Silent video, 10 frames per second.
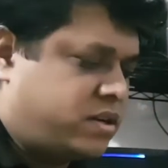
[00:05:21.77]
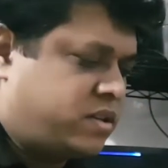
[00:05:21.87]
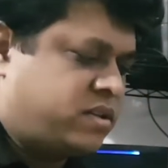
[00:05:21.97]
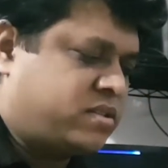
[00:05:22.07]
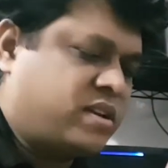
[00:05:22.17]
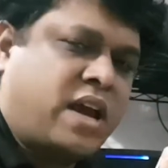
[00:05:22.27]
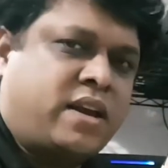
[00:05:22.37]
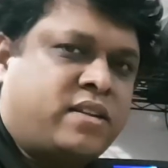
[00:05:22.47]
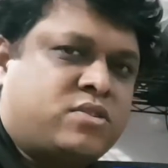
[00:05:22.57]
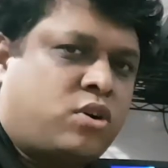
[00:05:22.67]
This
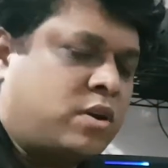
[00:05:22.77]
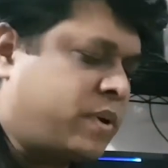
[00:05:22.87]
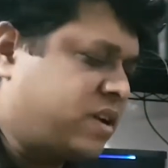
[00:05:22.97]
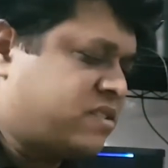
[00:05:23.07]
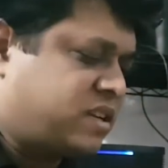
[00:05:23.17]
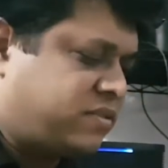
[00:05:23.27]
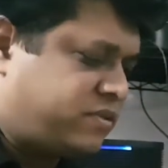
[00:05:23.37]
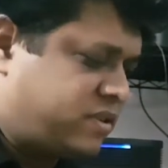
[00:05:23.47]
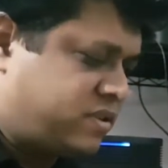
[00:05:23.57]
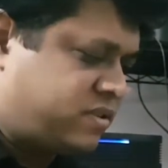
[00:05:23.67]
handles all by itself.
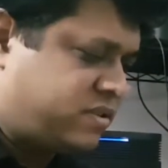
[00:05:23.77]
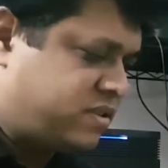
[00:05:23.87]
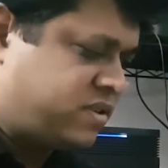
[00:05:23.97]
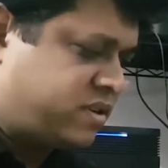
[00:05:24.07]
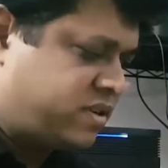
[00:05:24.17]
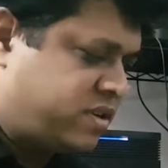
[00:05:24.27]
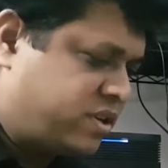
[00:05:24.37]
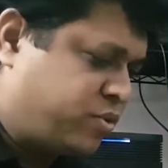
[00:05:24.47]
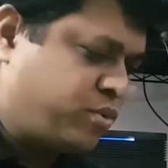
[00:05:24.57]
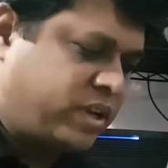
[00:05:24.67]

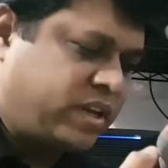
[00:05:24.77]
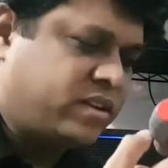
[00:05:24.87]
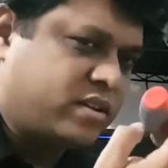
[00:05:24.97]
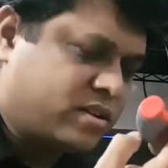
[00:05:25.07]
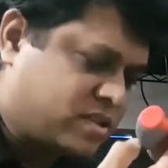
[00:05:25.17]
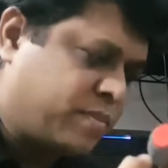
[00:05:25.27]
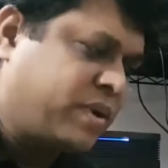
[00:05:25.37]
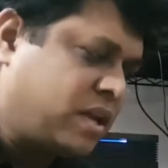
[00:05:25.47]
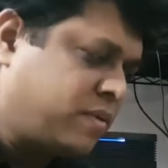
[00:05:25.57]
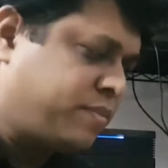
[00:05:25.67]
You need some
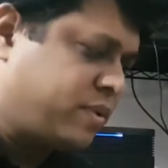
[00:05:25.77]
help,